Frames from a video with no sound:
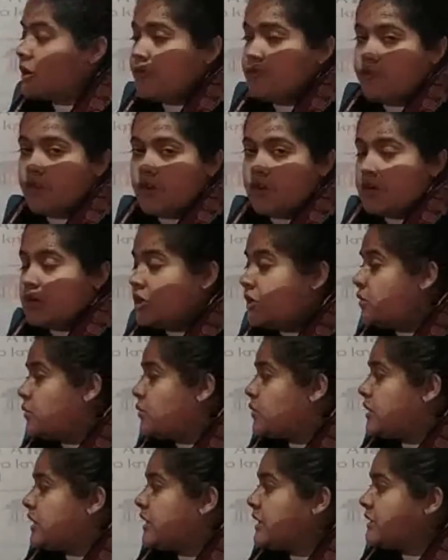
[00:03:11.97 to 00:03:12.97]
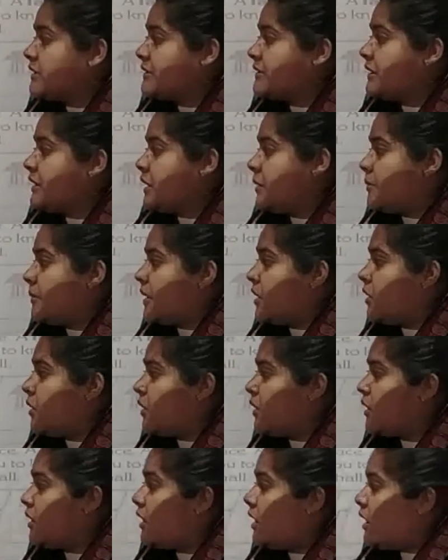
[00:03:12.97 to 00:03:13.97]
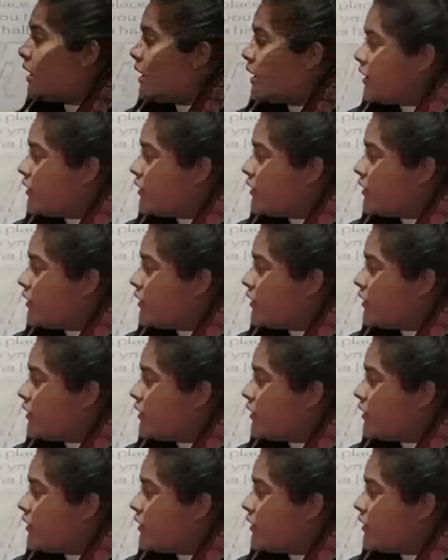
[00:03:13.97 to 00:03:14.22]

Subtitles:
for denoting a cinema hall.